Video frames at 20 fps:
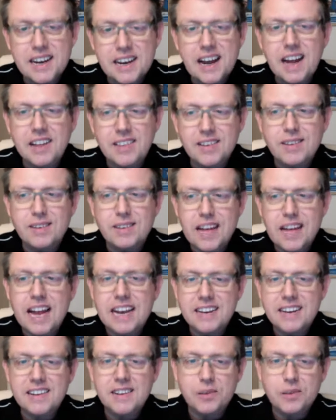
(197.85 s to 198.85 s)

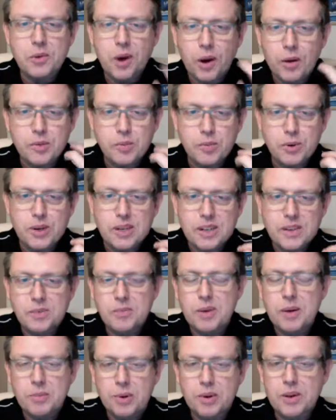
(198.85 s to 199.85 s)
understanding that what I was putting into
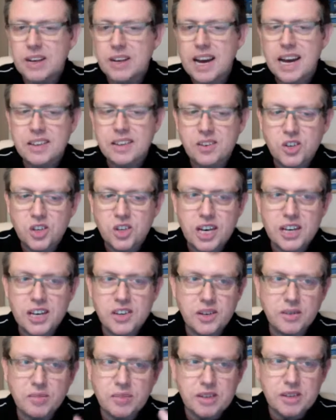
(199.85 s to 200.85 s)
my body, I had to
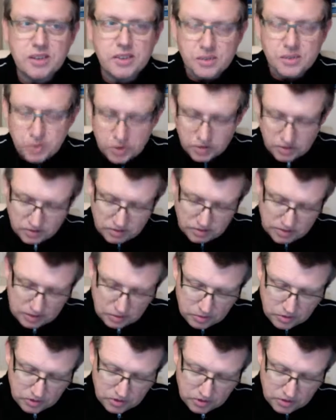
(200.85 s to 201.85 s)
change it because it
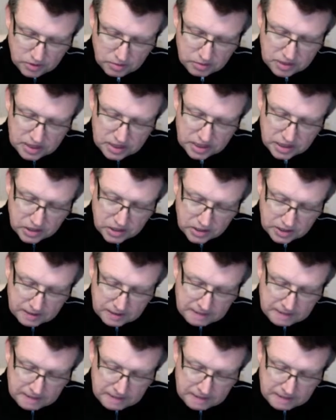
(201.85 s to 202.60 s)
wasn't doing me any good.